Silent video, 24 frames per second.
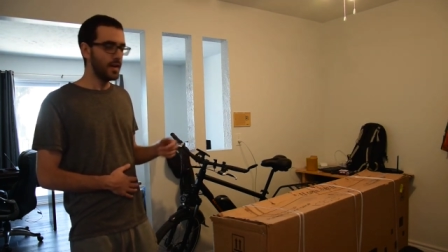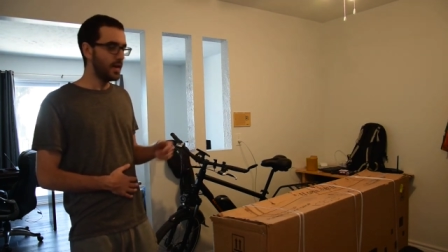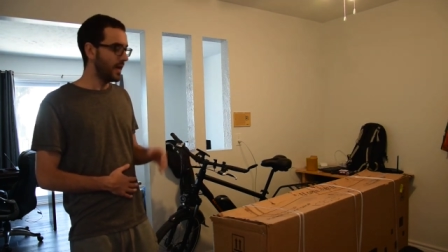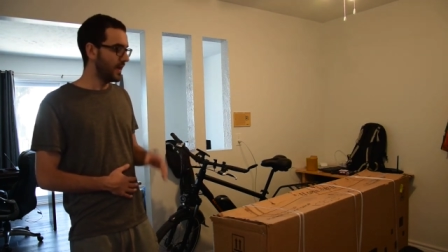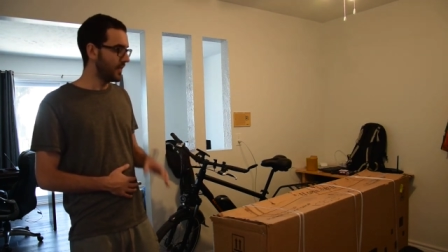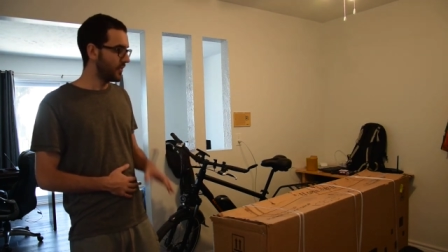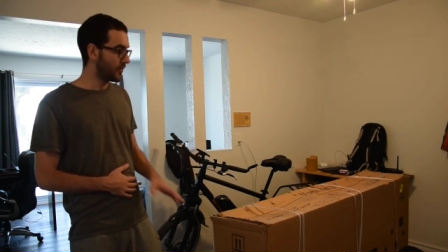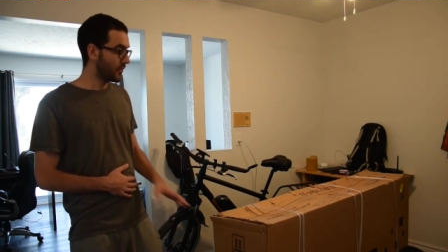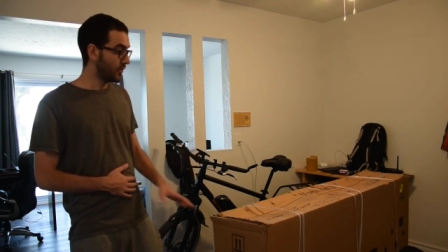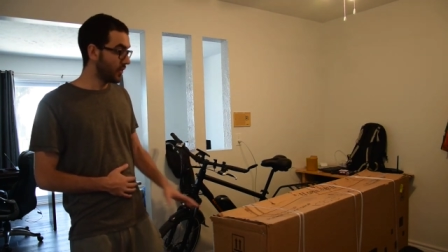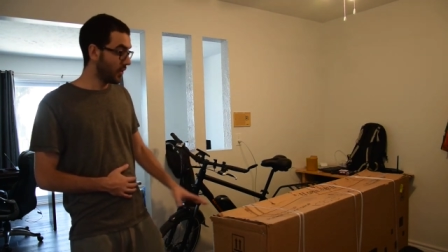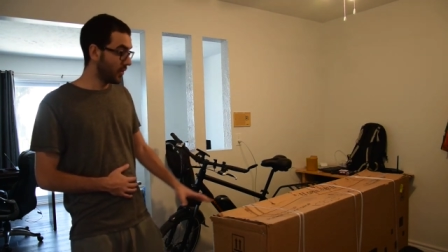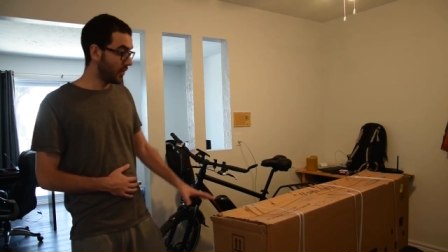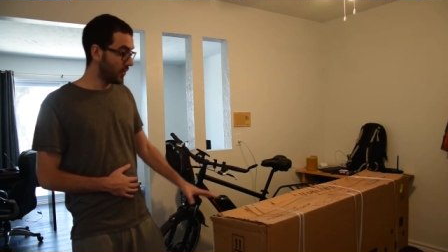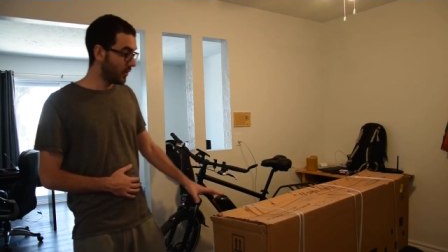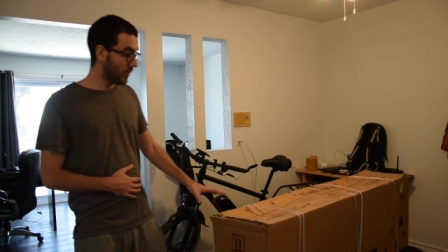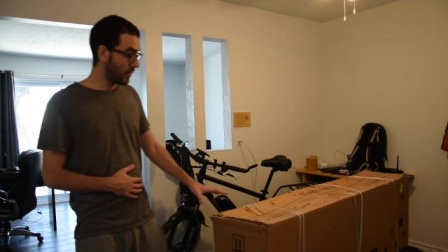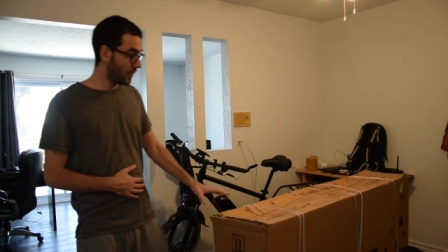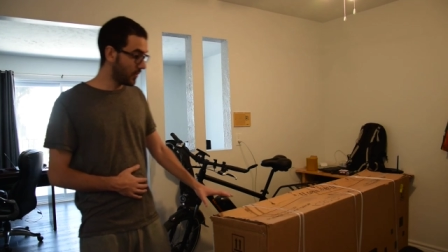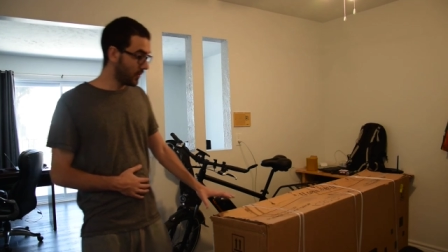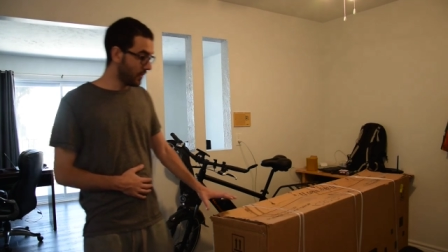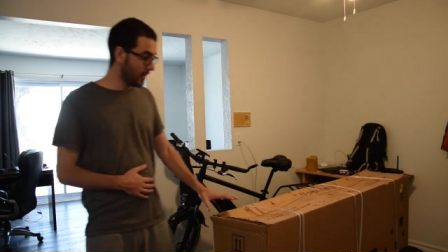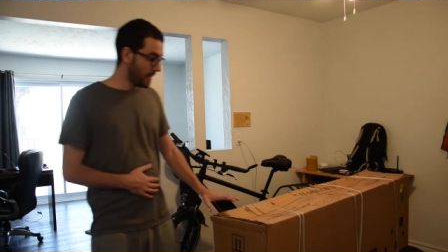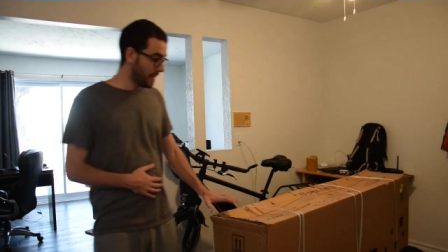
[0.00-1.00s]
And
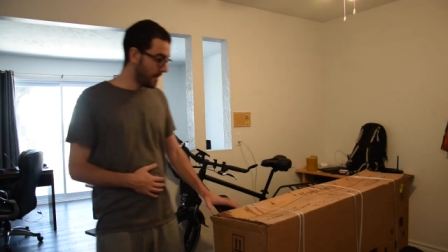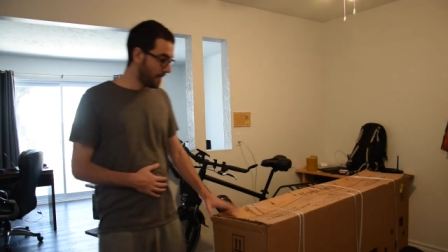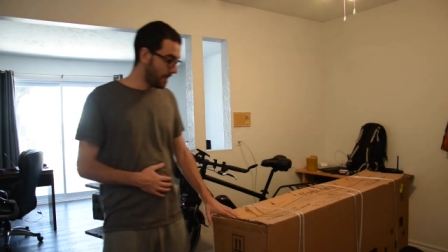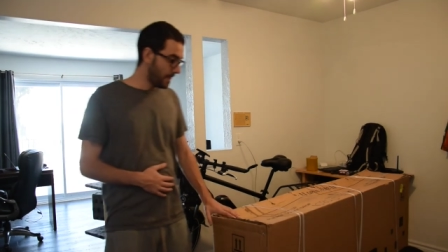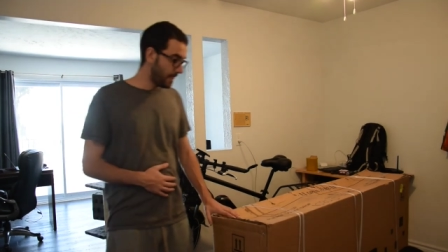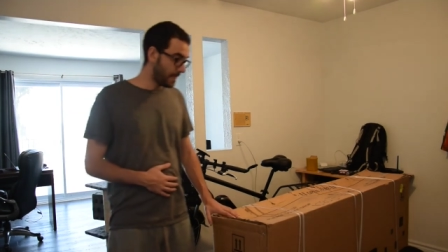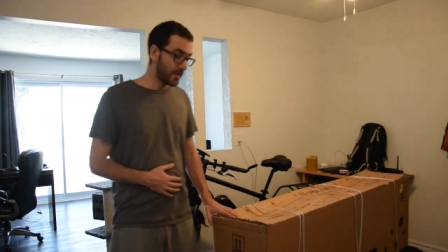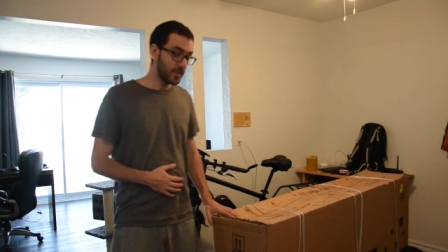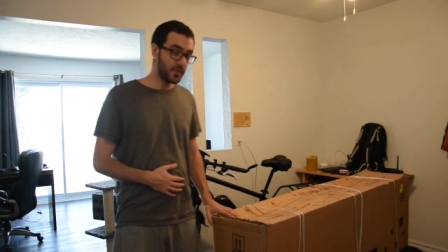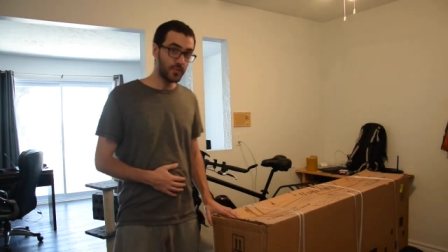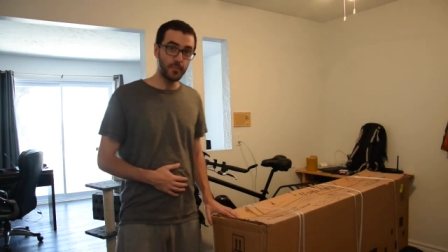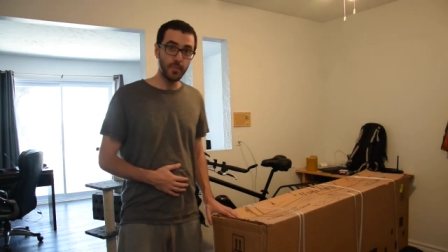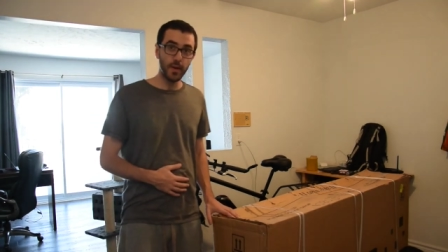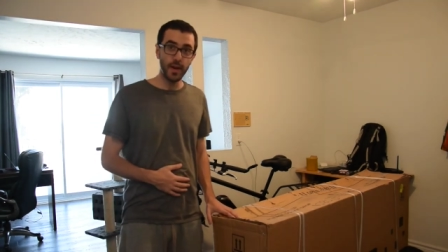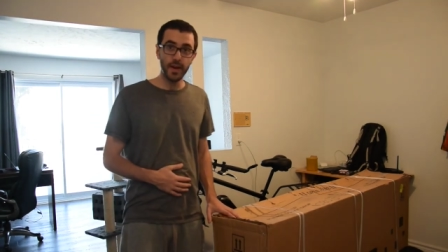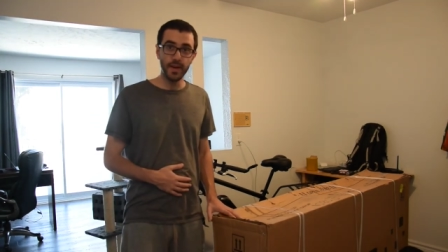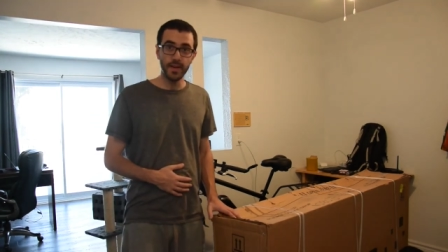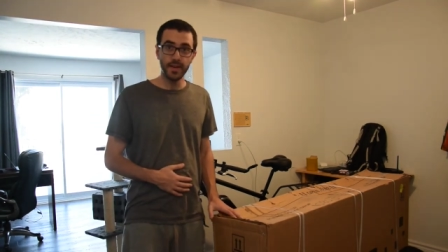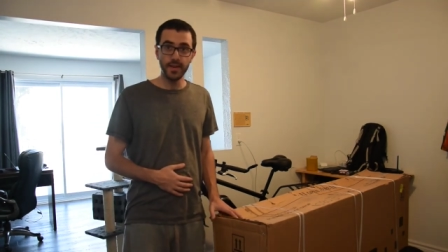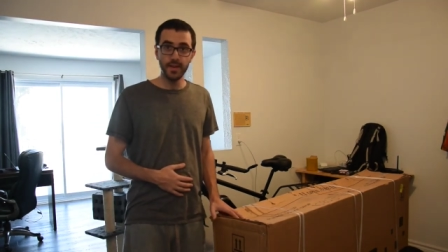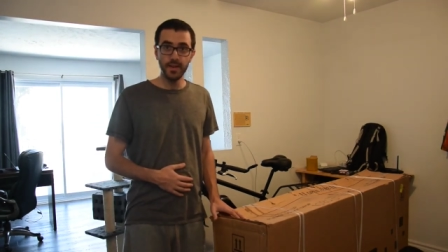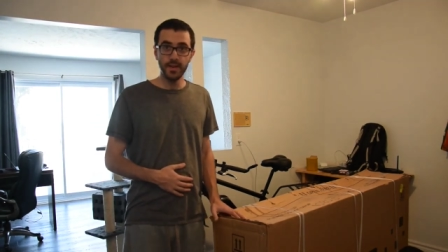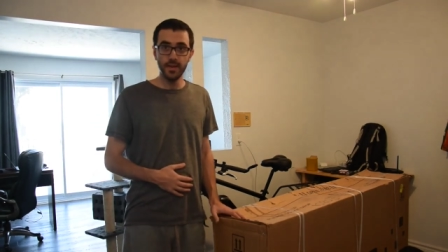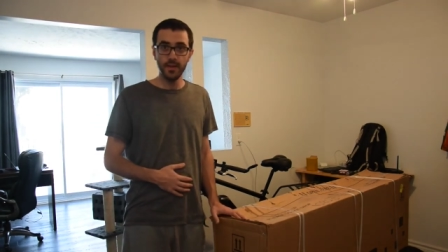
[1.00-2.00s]
so this
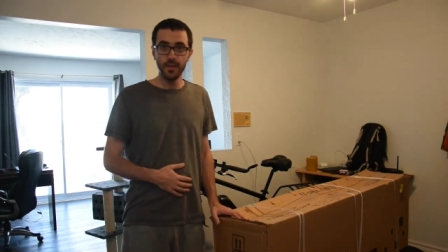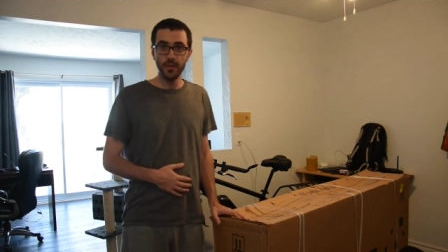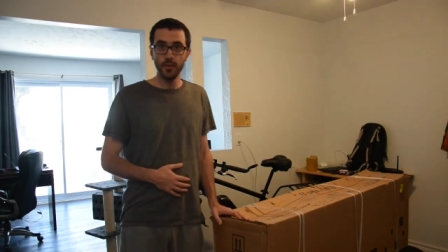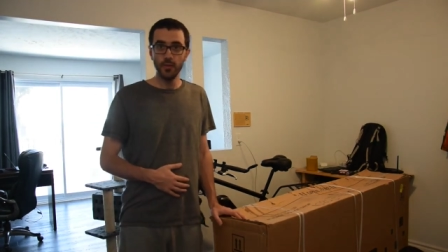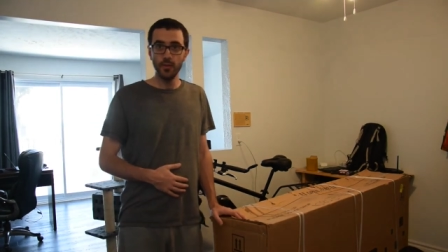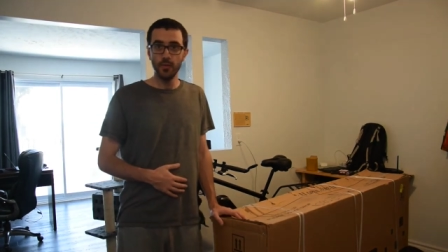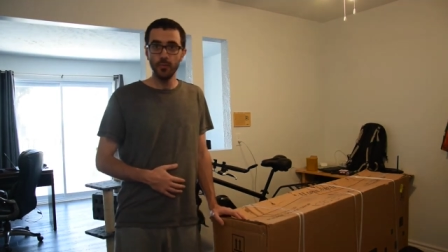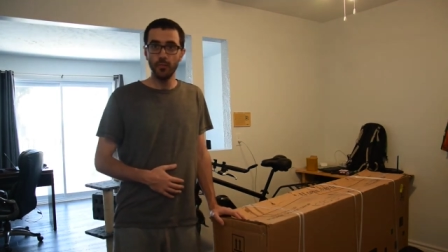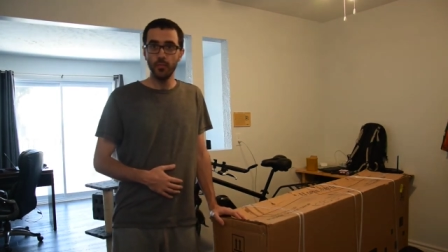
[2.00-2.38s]
bike here